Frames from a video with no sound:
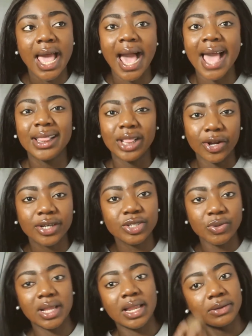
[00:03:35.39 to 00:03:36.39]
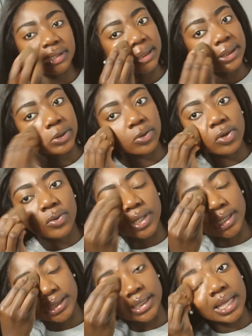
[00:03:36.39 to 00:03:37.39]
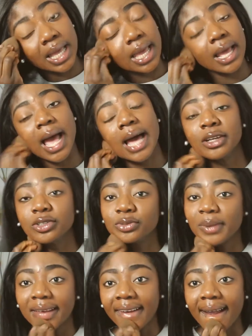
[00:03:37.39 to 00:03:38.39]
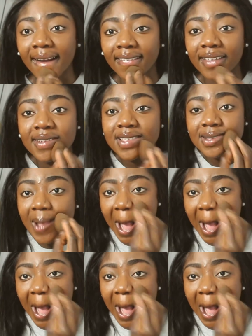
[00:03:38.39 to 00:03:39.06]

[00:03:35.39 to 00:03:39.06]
I learned while I was in school was how to do my taxes.